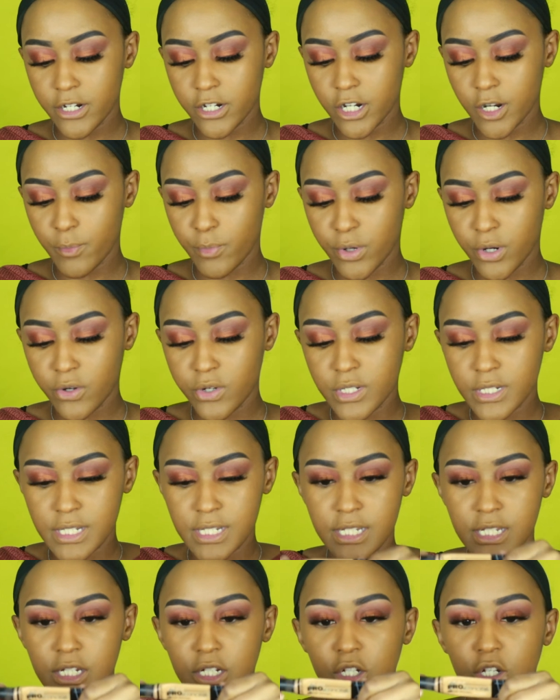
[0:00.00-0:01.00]
Girl Pro
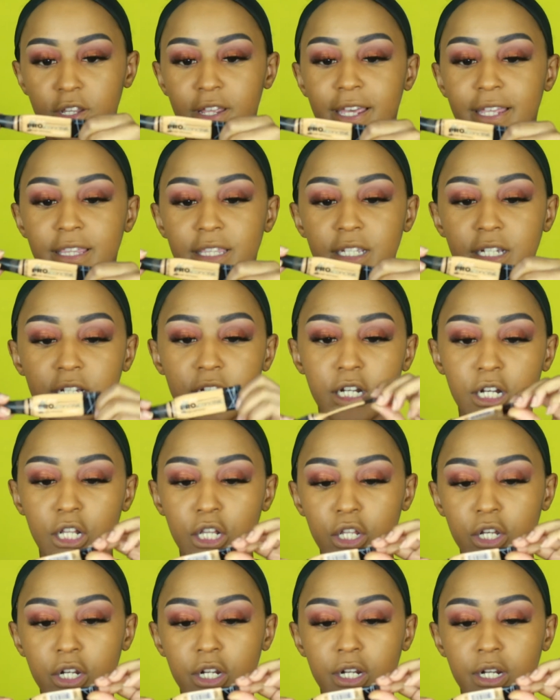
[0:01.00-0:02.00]
Conceal in the
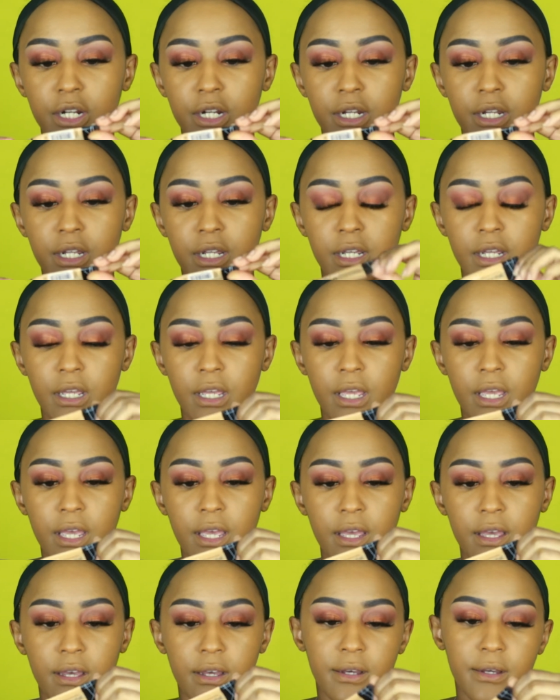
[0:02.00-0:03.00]
color
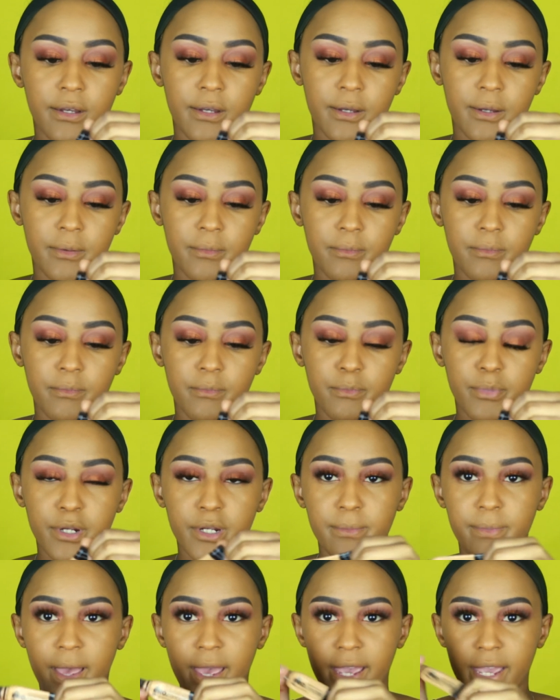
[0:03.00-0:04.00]
um, Pure
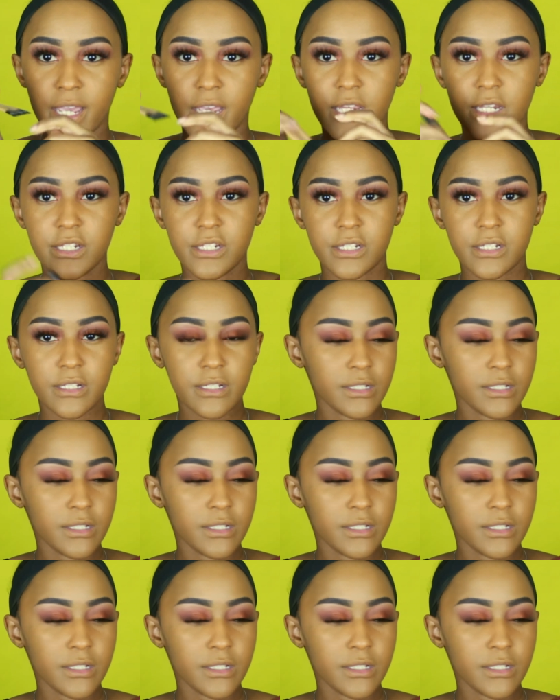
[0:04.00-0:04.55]
Beige,